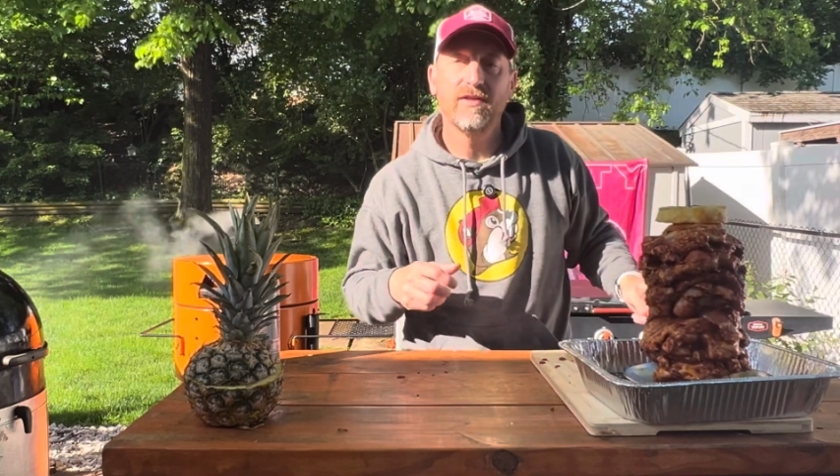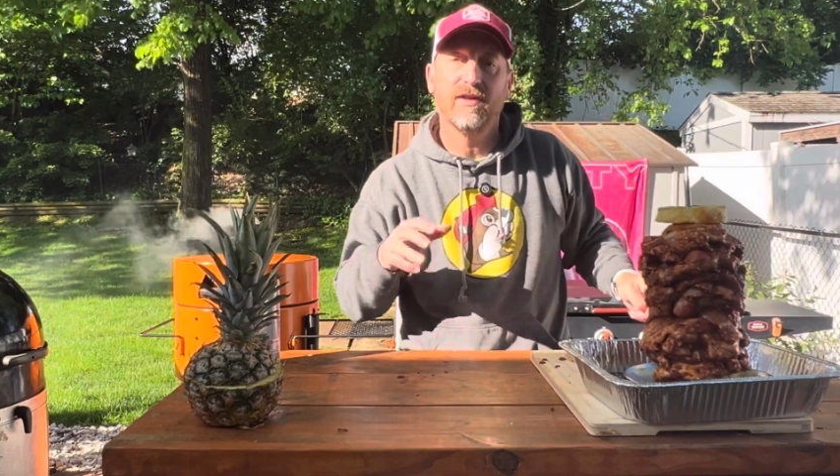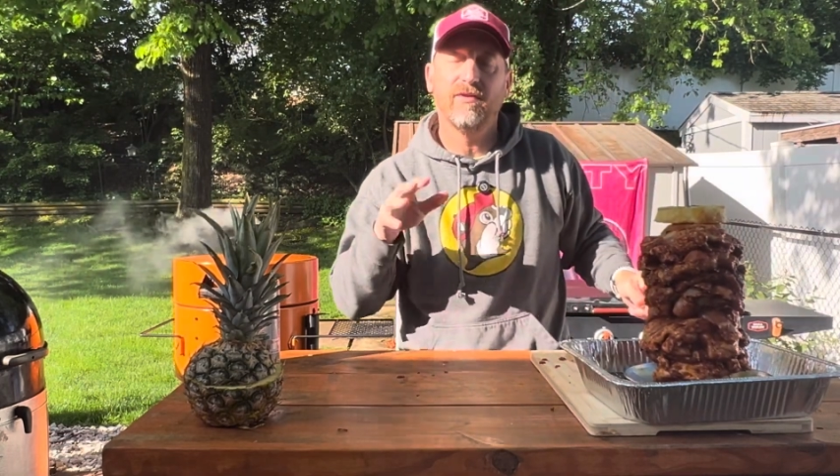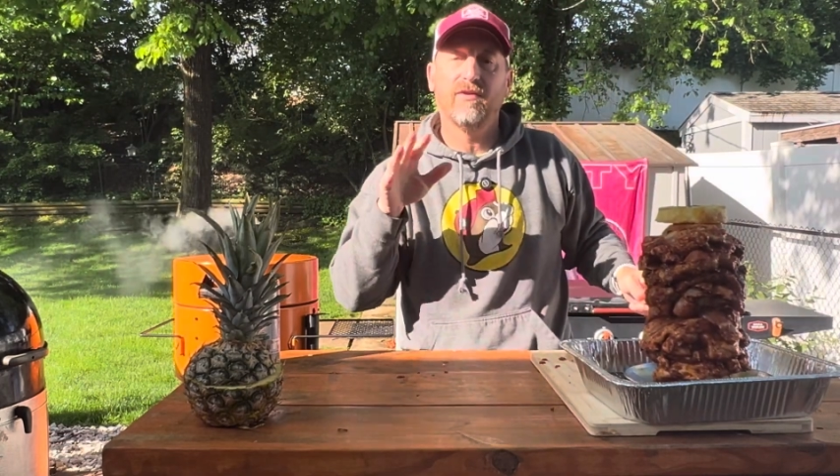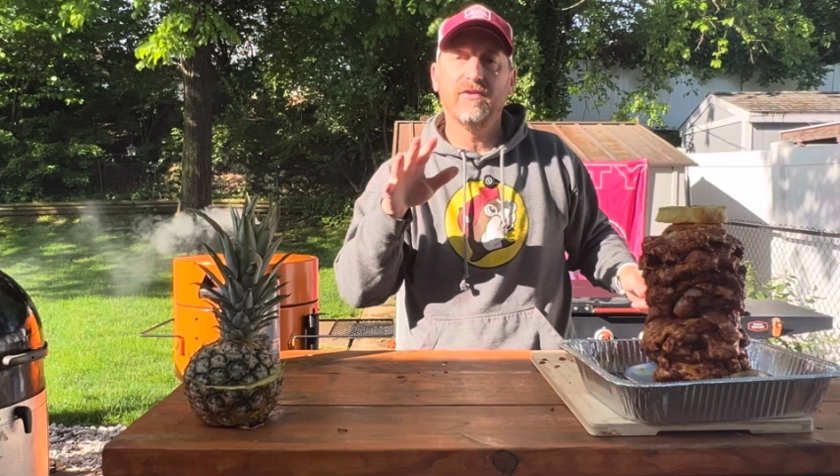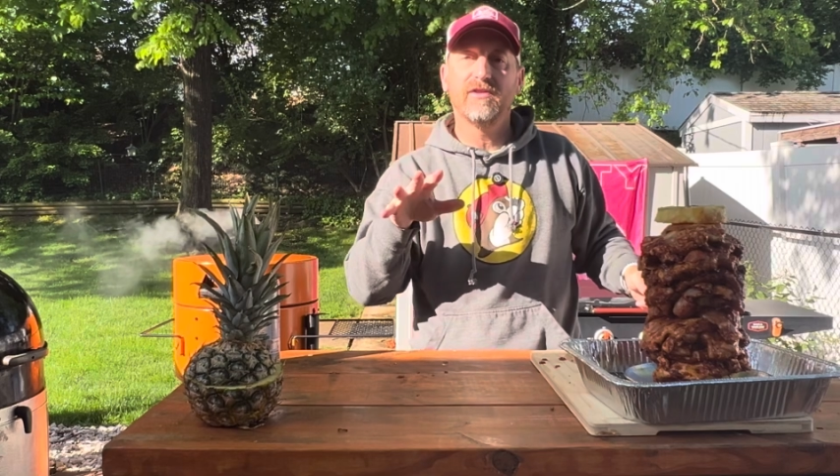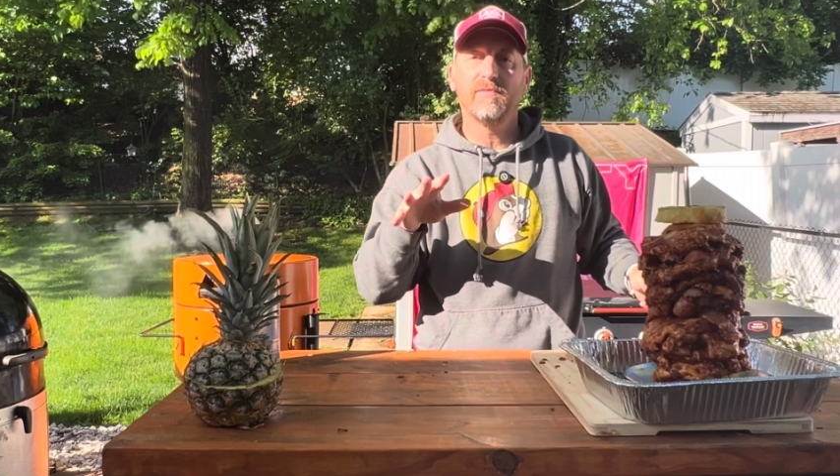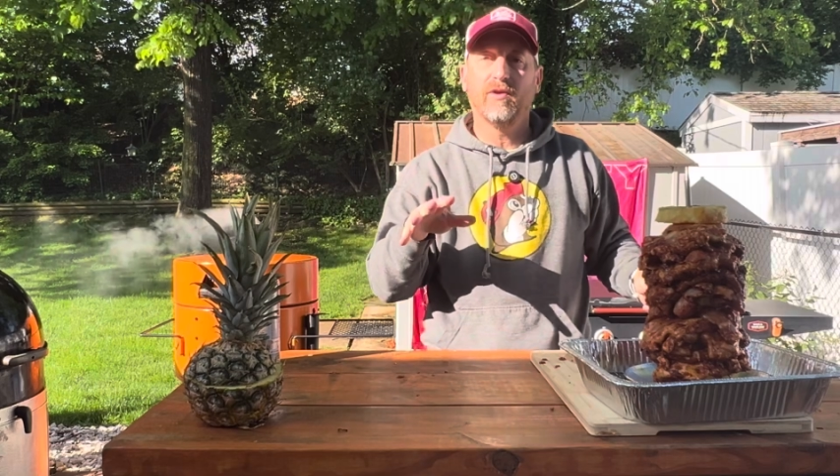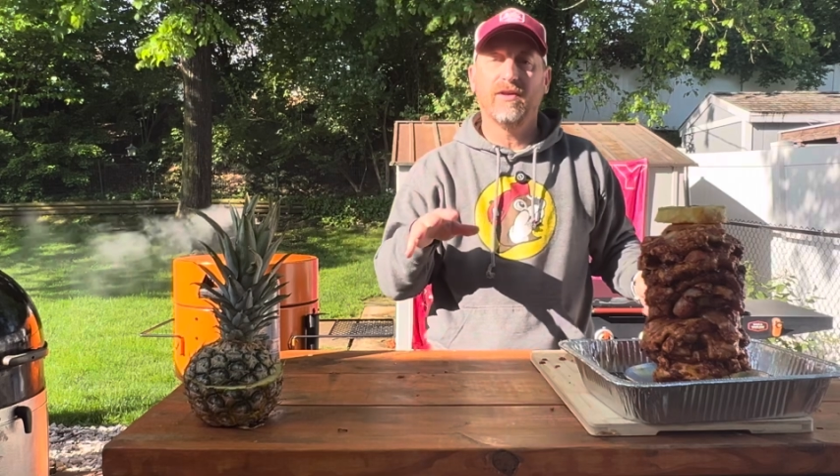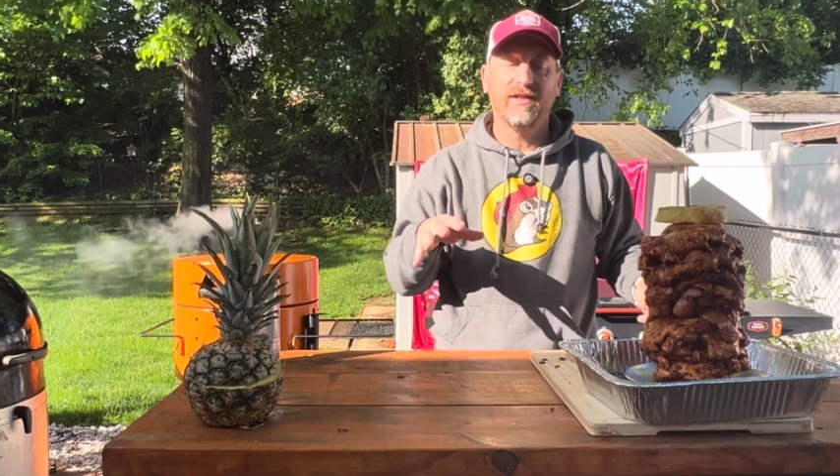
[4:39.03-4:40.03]
Now on the
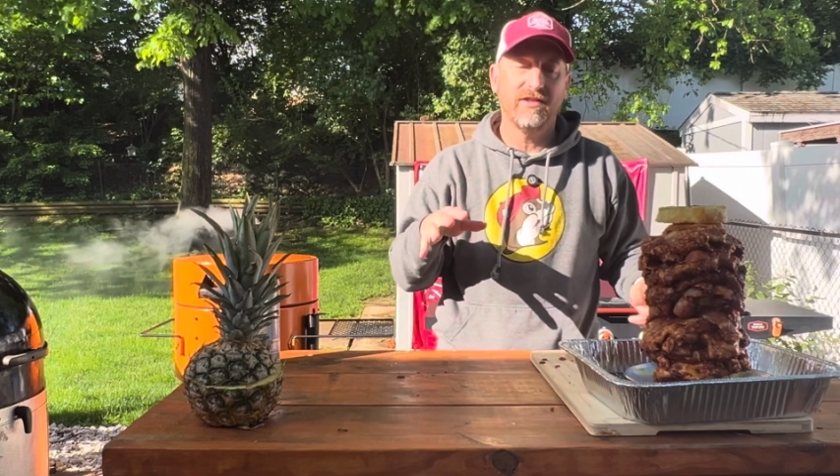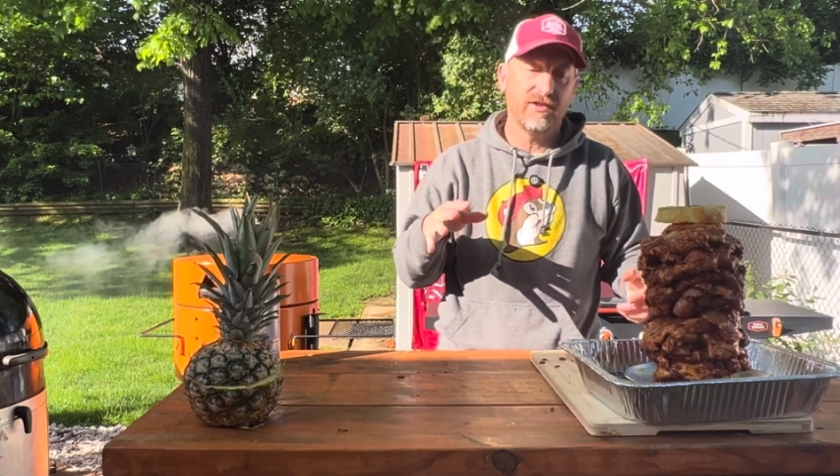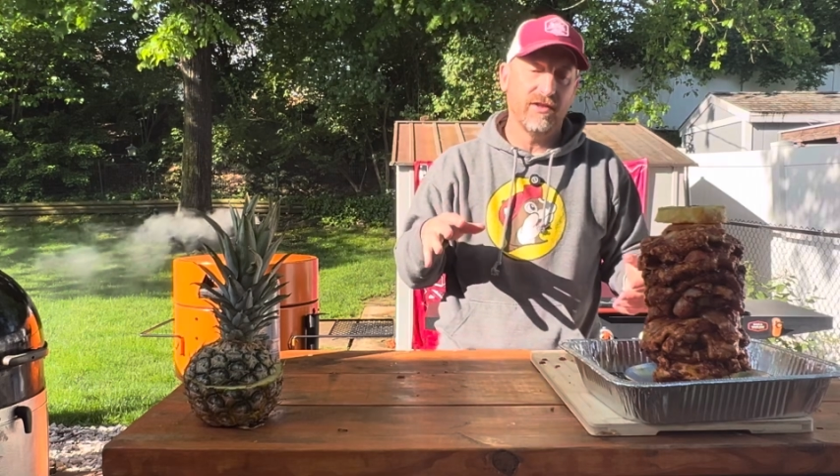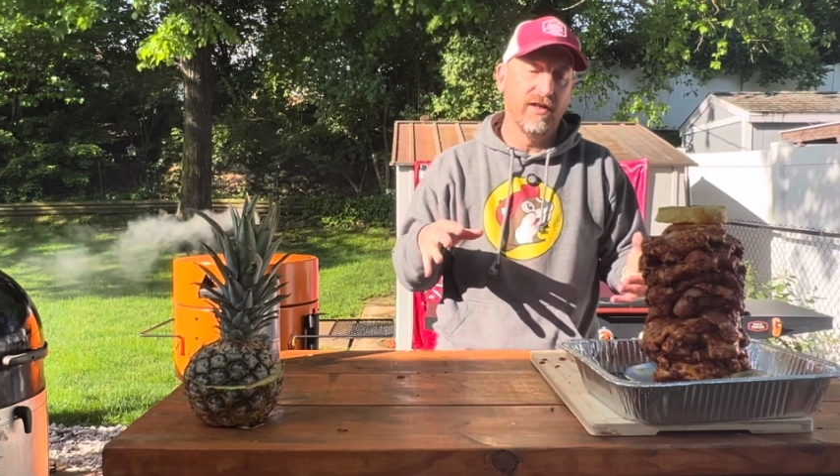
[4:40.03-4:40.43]
smoker, this